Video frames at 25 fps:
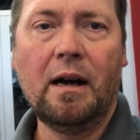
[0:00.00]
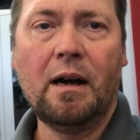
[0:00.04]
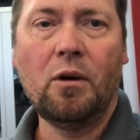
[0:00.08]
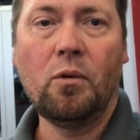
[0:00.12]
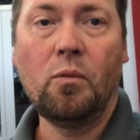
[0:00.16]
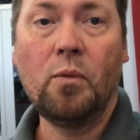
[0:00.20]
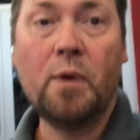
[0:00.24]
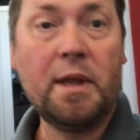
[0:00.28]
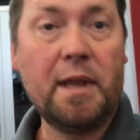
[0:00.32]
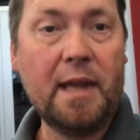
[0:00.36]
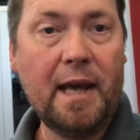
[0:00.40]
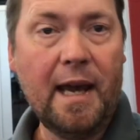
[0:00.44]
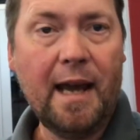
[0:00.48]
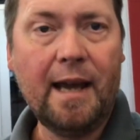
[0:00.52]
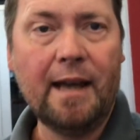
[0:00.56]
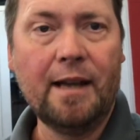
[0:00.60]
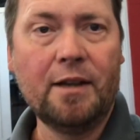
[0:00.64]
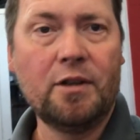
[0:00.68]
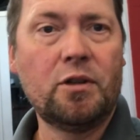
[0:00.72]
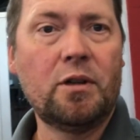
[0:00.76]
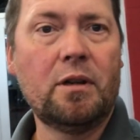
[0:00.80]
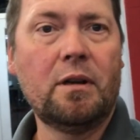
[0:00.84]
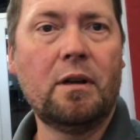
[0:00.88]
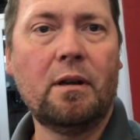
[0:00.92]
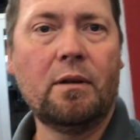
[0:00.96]
with
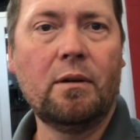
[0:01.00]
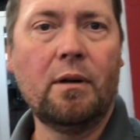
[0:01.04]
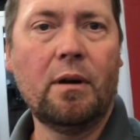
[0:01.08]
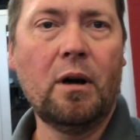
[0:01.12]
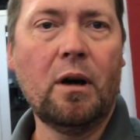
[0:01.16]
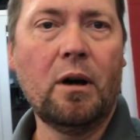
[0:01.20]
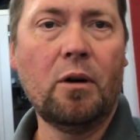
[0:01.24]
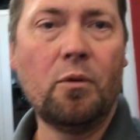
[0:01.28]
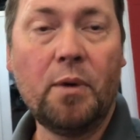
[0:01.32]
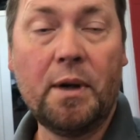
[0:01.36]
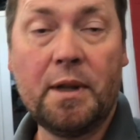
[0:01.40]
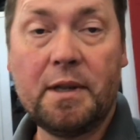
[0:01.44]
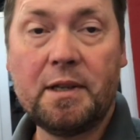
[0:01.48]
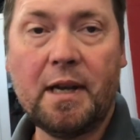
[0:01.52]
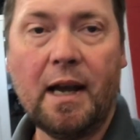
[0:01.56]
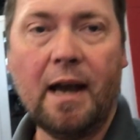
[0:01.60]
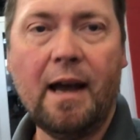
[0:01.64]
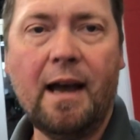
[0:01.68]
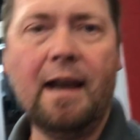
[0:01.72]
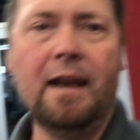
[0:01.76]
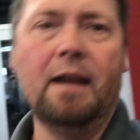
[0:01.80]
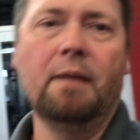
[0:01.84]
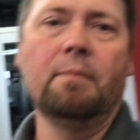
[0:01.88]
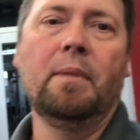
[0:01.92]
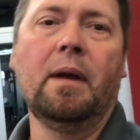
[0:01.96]
age, with
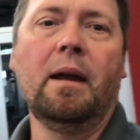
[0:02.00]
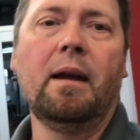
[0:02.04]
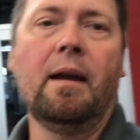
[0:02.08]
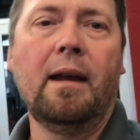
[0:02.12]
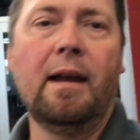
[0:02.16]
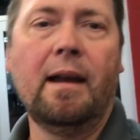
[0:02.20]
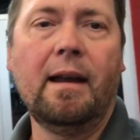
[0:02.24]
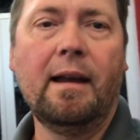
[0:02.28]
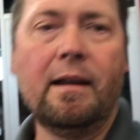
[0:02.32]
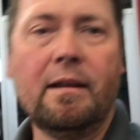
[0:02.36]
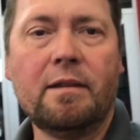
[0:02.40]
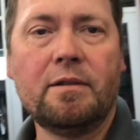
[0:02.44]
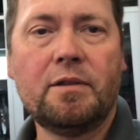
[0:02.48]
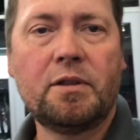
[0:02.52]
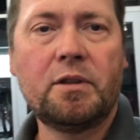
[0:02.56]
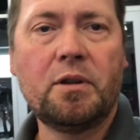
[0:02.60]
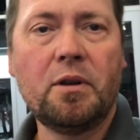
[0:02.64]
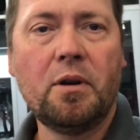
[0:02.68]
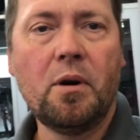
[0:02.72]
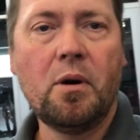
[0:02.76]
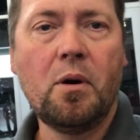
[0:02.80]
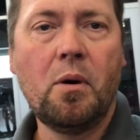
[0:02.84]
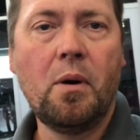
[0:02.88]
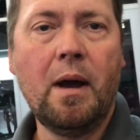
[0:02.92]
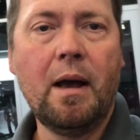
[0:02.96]
time. And
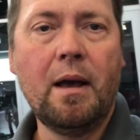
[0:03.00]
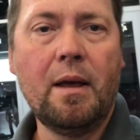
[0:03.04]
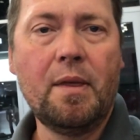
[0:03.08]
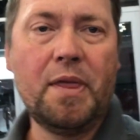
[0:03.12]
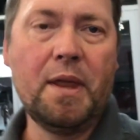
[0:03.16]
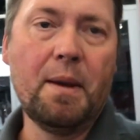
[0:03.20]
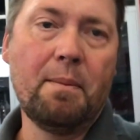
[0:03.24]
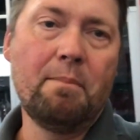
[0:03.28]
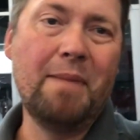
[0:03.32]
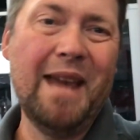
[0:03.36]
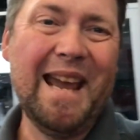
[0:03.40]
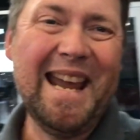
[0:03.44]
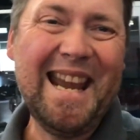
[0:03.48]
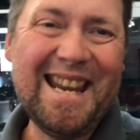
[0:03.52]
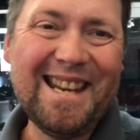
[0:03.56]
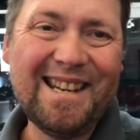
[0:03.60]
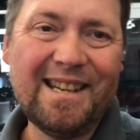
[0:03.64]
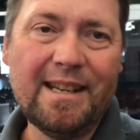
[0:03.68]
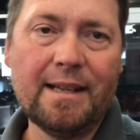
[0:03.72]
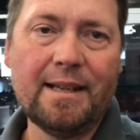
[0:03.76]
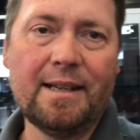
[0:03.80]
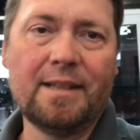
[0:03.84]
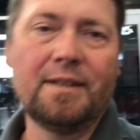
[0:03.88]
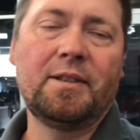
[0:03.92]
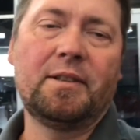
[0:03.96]
so the
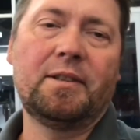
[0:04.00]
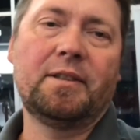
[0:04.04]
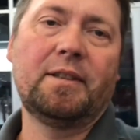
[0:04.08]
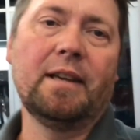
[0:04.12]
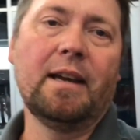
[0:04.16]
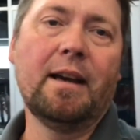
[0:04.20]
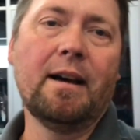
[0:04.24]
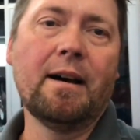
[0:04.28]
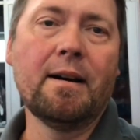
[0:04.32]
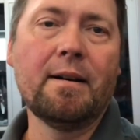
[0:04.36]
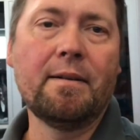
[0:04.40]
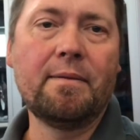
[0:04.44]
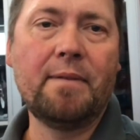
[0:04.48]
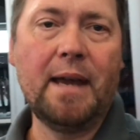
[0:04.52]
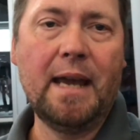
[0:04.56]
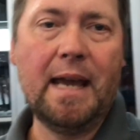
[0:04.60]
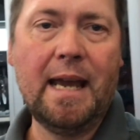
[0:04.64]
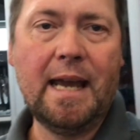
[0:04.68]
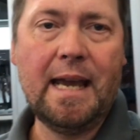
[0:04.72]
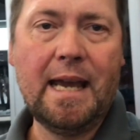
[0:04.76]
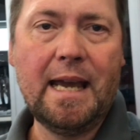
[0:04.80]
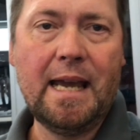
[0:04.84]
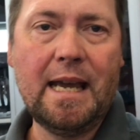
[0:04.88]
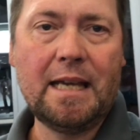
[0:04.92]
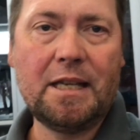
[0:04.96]
maintenance of
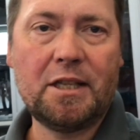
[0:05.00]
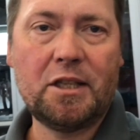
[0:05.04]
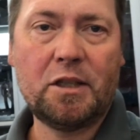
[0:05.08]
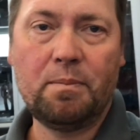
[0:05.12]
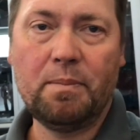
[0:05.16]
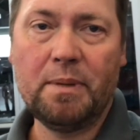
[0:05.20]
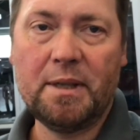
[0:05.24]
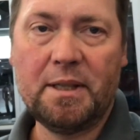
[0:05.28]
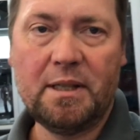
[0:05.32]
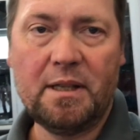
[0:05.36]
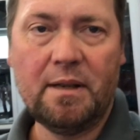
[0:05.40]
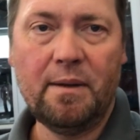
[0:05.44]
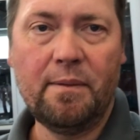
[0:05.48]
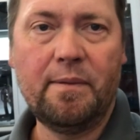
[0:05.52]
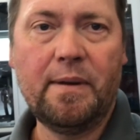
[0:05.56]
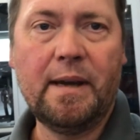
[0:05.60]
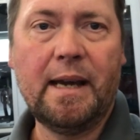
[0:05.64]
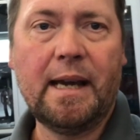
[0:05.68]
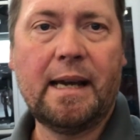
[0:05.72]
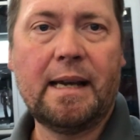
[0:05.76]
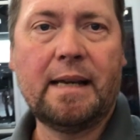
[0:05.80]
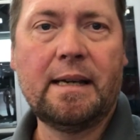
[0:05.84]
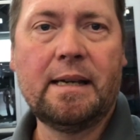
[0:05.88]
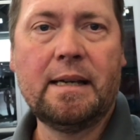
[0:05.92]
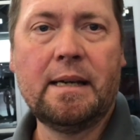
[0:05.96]
a specific
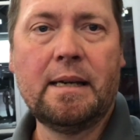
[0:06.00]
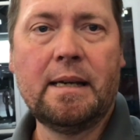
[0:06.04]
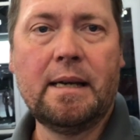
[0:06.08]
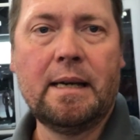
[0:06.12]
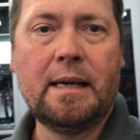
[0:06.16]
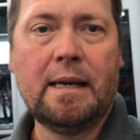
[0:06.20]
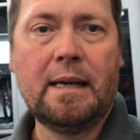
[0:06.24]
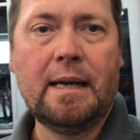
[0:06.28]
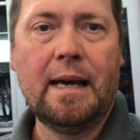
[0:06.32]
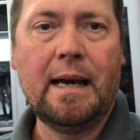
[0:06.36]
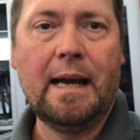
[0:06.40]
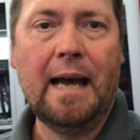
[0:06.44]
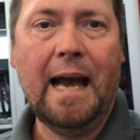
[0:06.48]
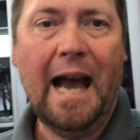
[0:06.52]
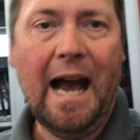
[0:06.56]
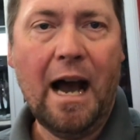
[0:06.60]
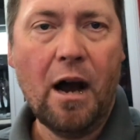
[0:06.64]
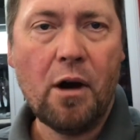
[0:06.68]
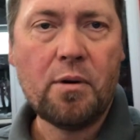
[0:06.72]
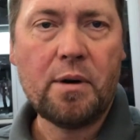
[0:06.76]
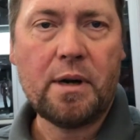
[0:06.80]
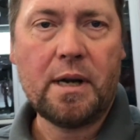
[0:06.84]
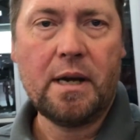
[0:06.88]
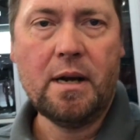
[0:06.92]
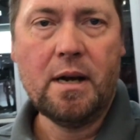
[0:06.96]

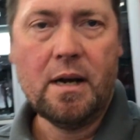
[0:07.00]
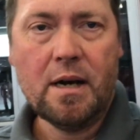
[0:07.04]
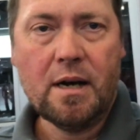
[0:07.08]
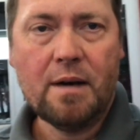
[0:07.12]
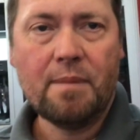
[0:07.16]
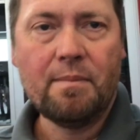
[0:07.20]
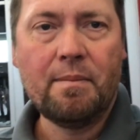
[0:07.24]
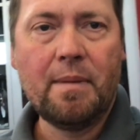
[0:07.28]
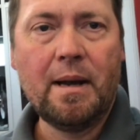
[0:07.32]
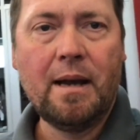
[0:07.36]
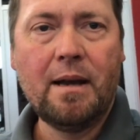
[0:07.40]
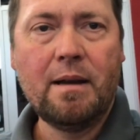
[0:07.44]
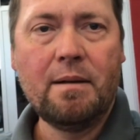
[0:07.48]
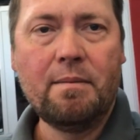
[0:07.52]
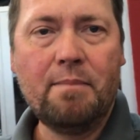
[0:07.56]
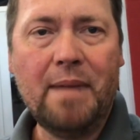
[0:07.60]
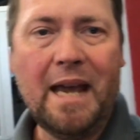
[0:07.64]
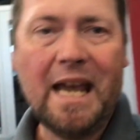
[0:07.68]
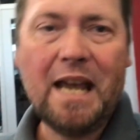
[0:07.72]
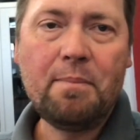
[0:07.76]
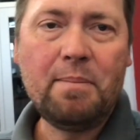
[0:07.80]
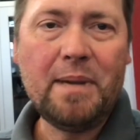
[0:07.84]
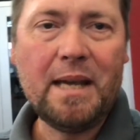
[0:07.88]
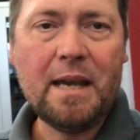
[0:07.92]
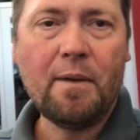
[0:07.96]
outcome
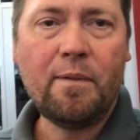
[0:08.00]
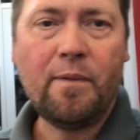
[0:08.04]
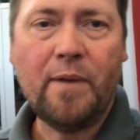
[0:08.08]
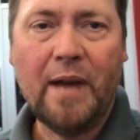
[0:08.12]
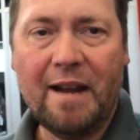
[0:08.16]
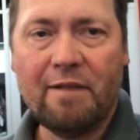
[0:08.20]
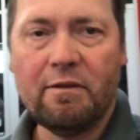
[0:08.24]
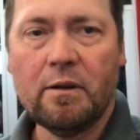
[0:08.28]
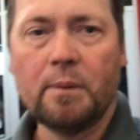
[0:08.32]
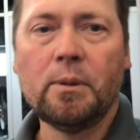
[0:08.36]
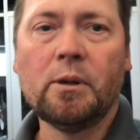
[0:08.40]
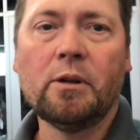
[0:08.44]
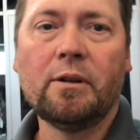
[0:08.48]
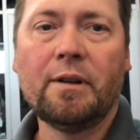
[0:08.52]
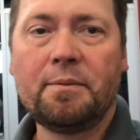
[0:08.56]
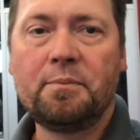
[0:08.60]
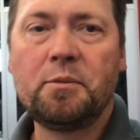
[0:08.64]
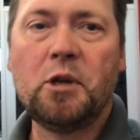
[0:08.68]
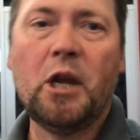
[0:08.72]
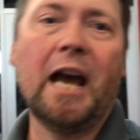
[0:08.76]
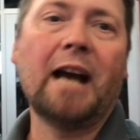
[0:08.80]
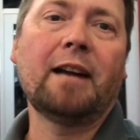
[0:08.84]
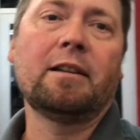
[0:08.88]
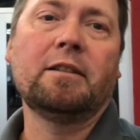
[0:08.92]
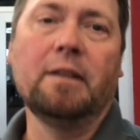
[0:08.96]
may be a favorable
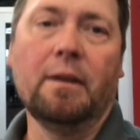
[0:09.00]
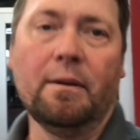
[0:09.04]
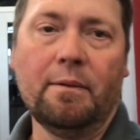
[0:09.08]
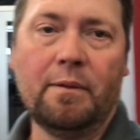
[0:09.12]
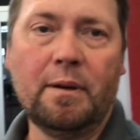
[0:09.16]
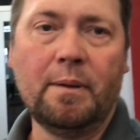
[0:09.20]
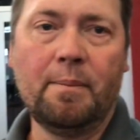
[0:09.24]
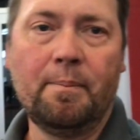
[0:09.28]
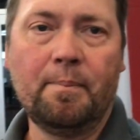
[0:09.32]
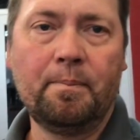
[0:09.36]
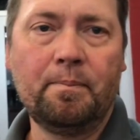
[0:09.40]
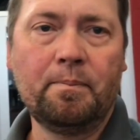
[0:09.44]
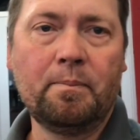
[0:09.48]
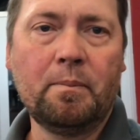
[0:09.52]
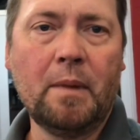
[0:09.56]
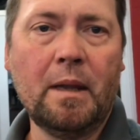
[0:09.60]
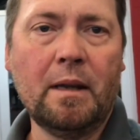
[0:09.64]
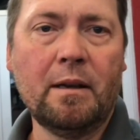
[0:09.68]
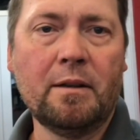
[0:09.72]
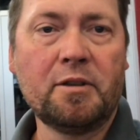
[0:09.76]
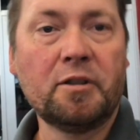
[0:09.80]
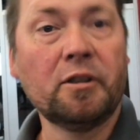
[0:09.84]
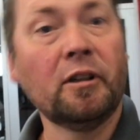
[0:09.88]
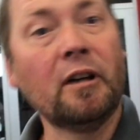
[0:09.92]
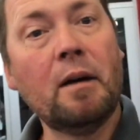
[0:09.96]
objective.
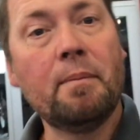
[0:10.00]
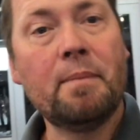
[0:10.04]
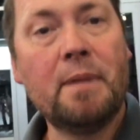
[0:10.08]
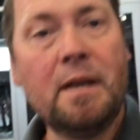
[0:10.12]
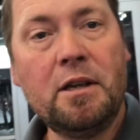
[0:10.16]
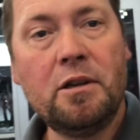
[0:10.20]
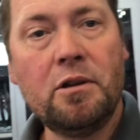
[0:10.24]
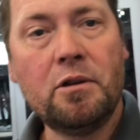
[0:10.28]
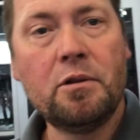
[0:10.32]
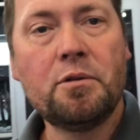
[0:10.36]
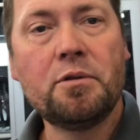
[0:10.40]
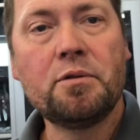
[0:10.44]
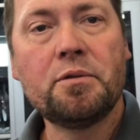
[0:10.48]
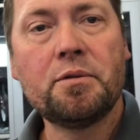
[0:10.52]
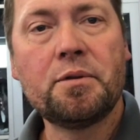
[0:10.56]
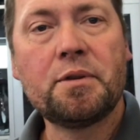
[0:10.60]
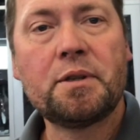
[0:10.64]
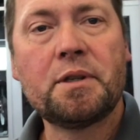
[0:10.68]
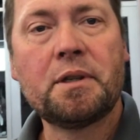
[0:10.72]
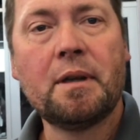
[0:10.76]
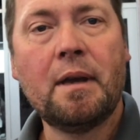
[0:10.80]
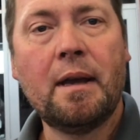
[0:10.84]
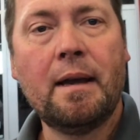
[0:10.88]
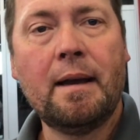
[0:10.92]
So let me use